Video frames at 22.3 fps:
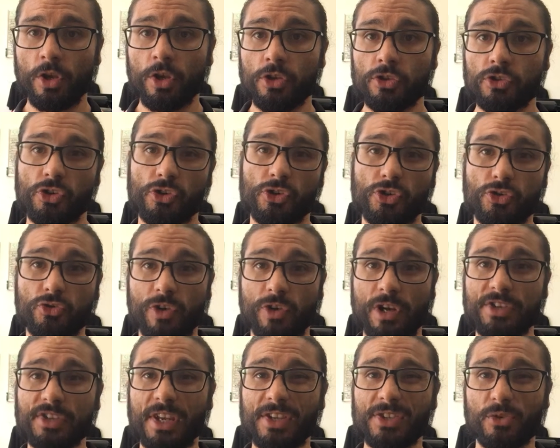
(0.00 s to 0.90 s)
So
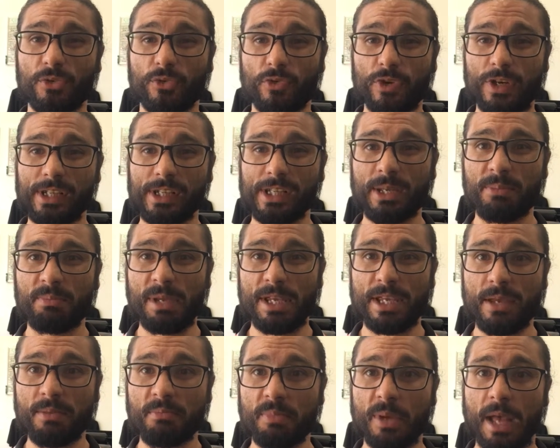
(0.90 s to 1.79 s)
stress has a really
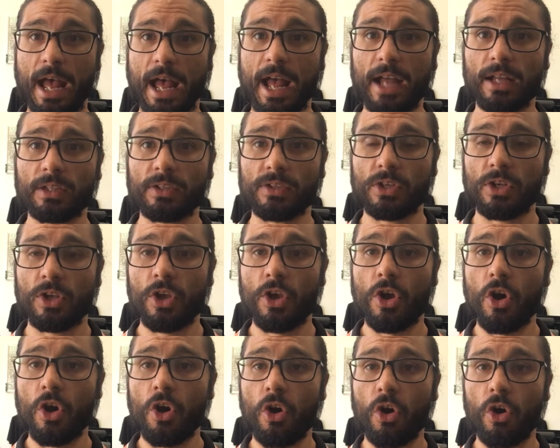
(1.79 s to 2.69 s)
big impact
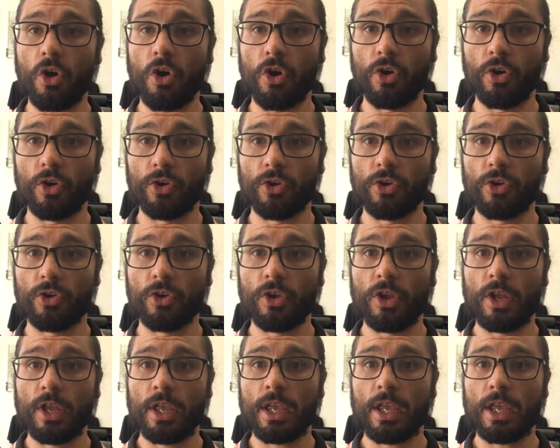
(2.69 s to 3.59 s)
on
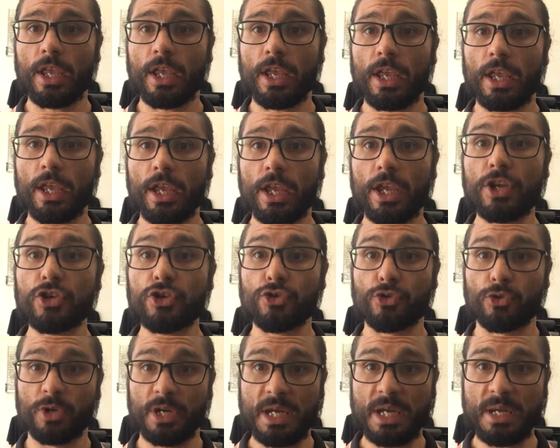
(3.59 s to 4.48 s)

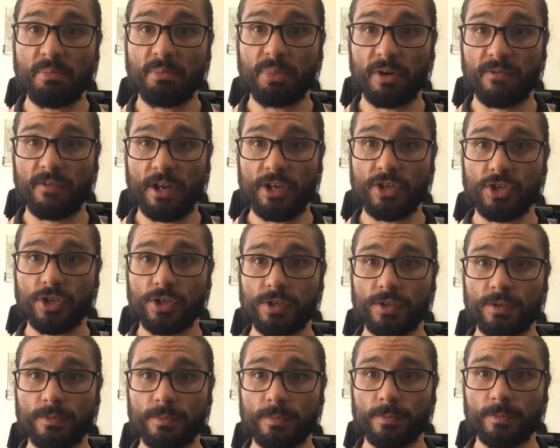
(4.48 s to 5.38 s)
injury
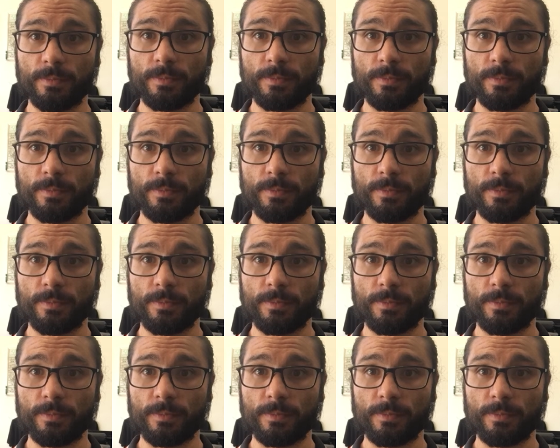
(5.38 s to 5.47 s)
prevention.